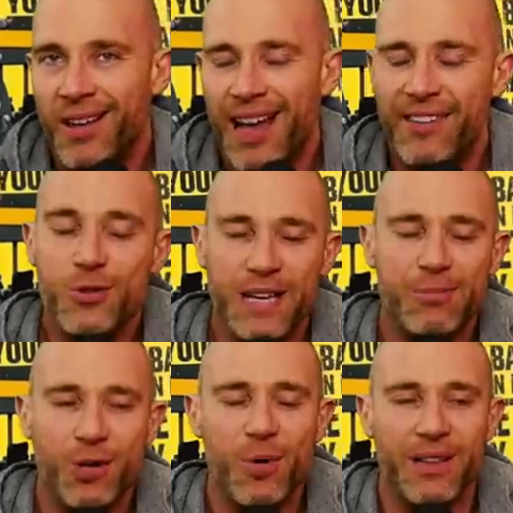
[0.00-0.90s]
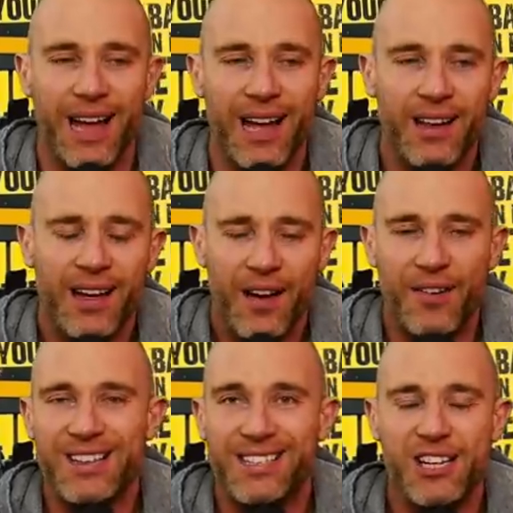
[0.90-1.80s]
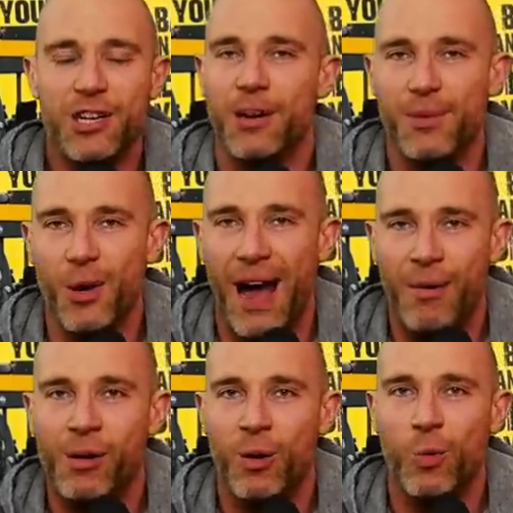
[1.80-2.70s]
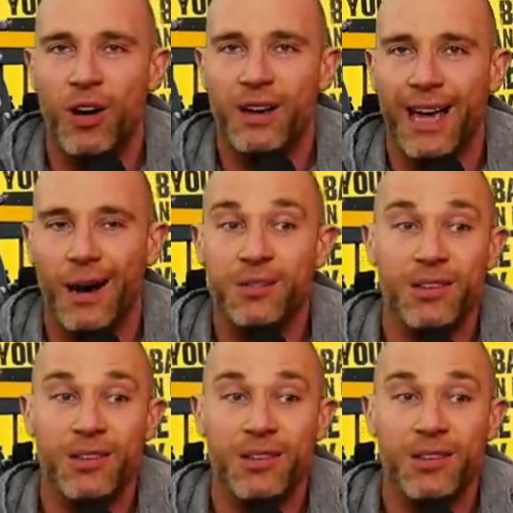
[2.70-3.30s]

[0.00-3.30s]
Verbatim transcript: And if you keep doing that, eventually you're going to be doing hour long workouts.